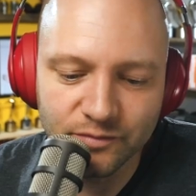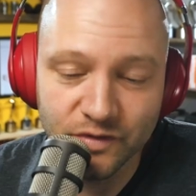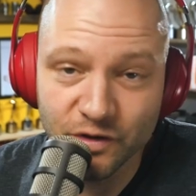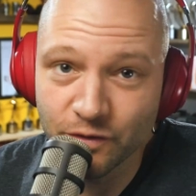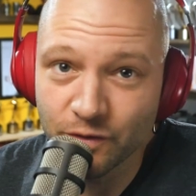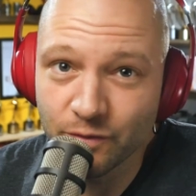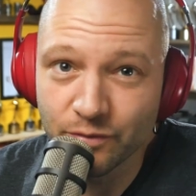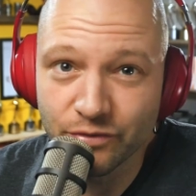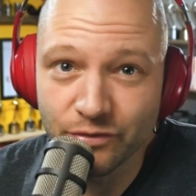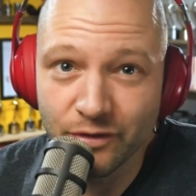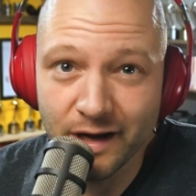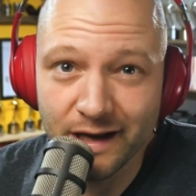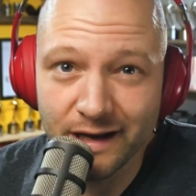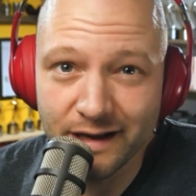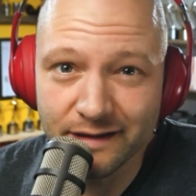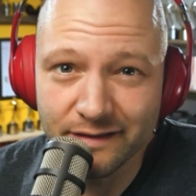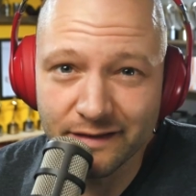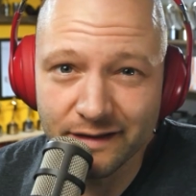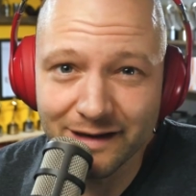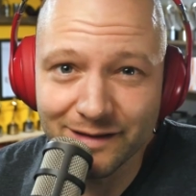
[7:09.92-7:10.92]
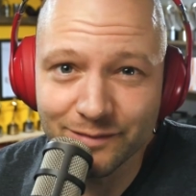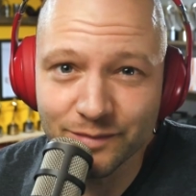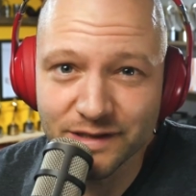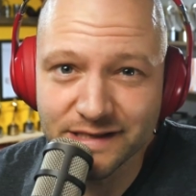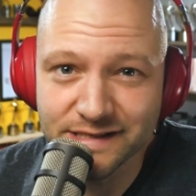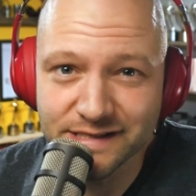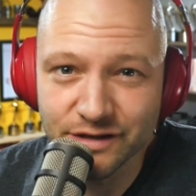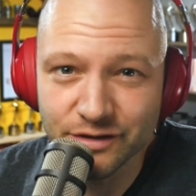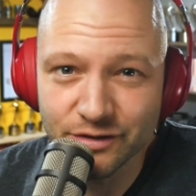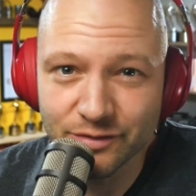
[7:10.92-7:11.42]
your own brand, the
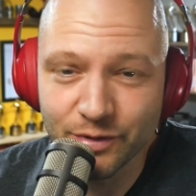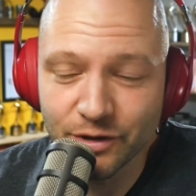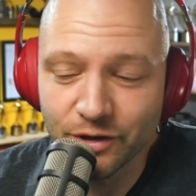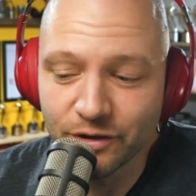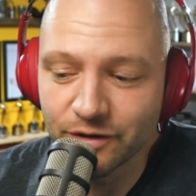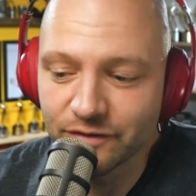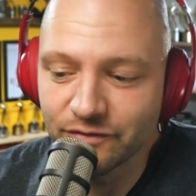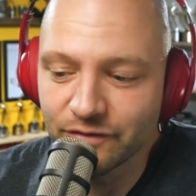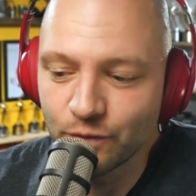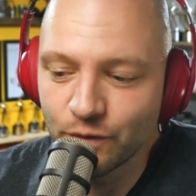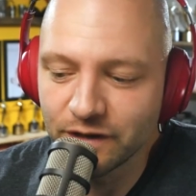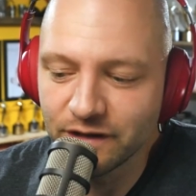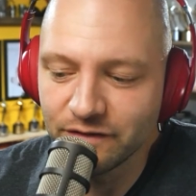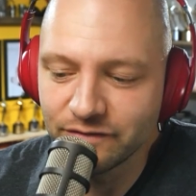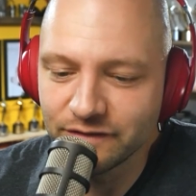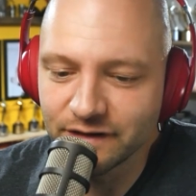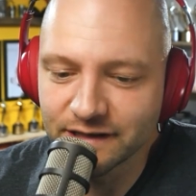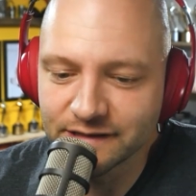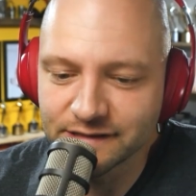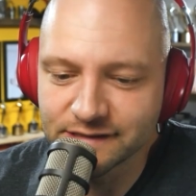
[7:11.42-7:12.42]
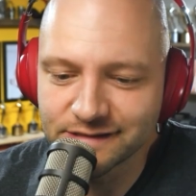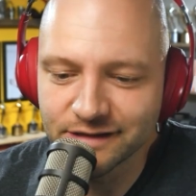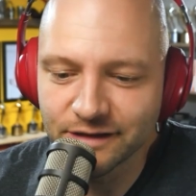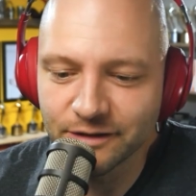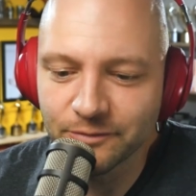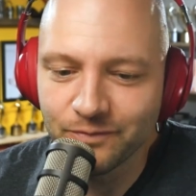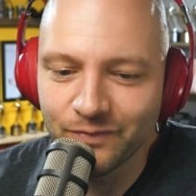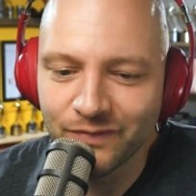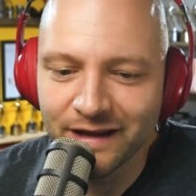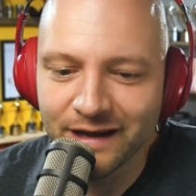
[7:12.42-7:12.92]
companies that you're part of, and what you've done.
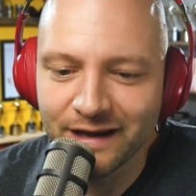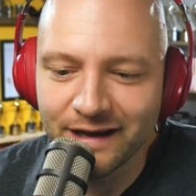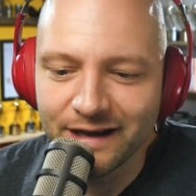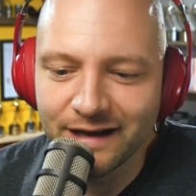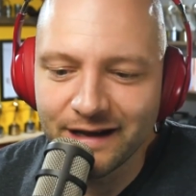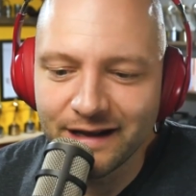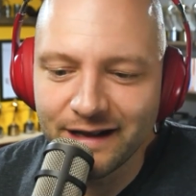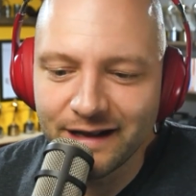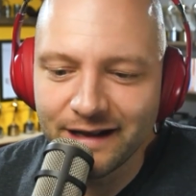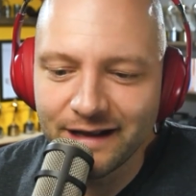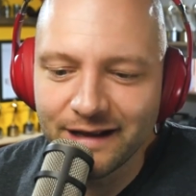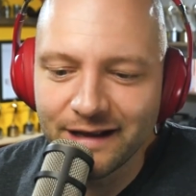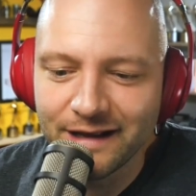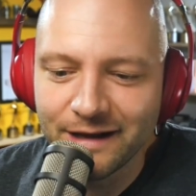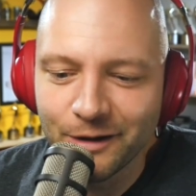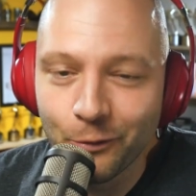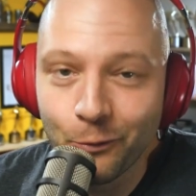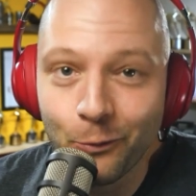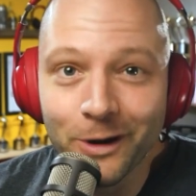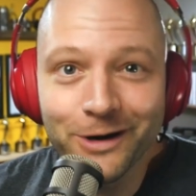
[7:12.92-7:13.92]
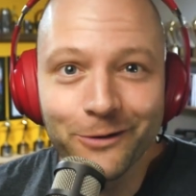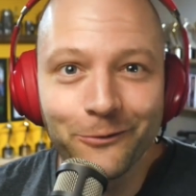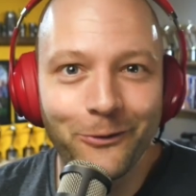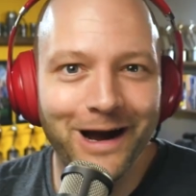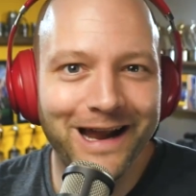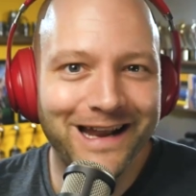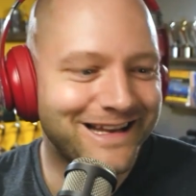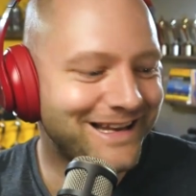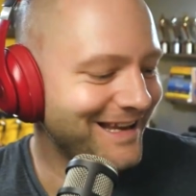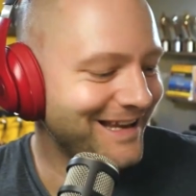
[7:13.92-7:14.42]
So what a
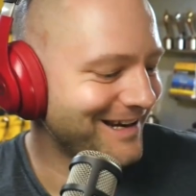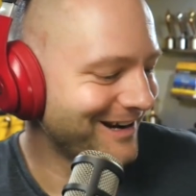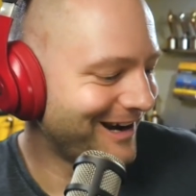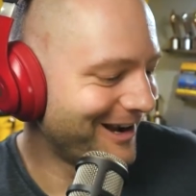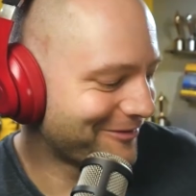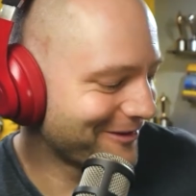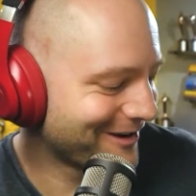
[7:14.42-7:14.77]
way to kick off